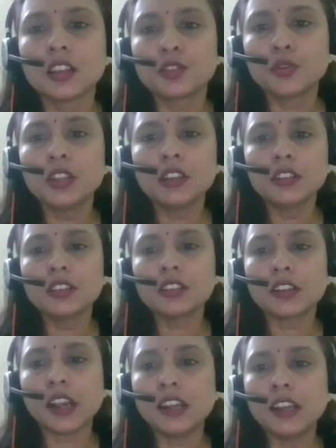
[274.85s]
So here
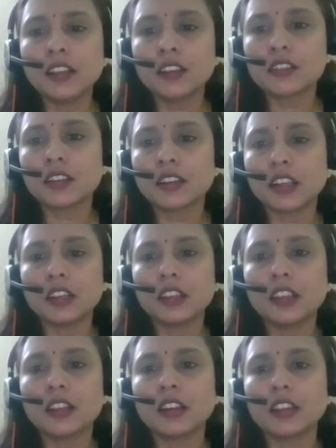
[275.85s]
this red link is a 10
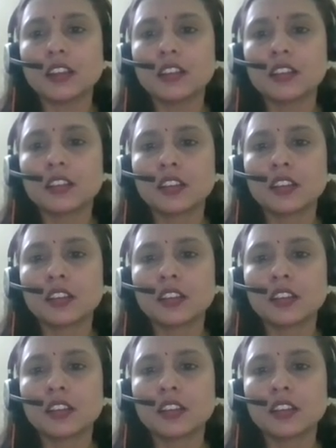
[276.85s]
gig link,